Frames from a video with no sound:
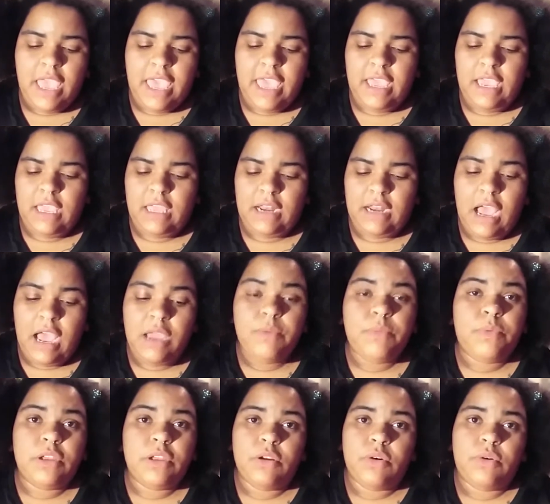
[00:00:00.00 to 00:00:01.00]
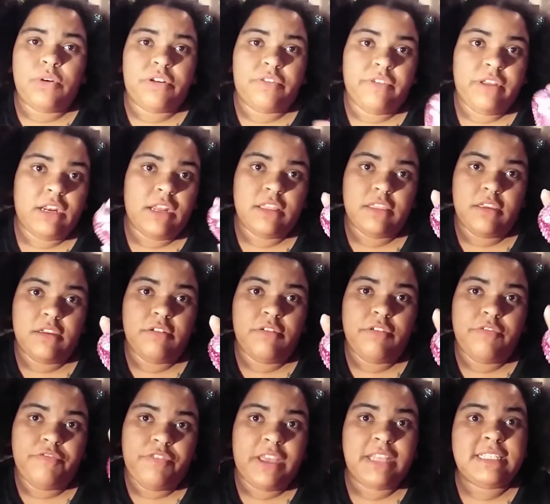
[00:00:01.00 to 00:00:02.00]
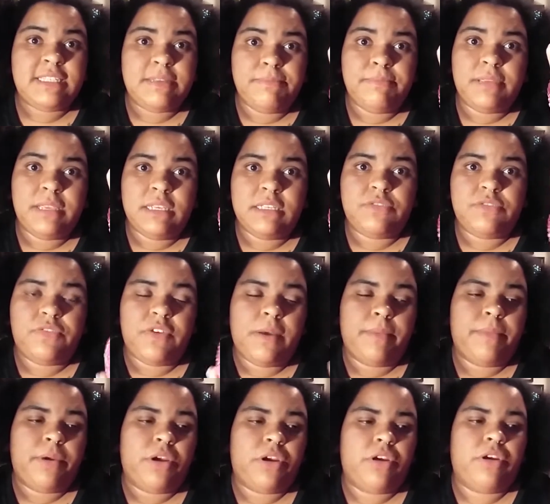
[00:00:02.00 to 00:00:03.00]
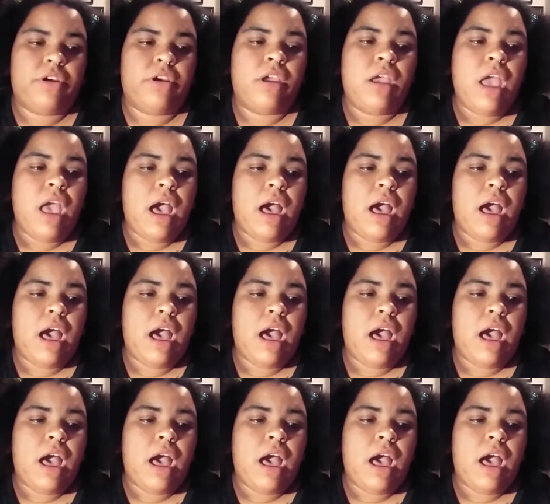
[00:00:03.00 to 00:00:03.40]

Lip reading: And I would order another resin piece from her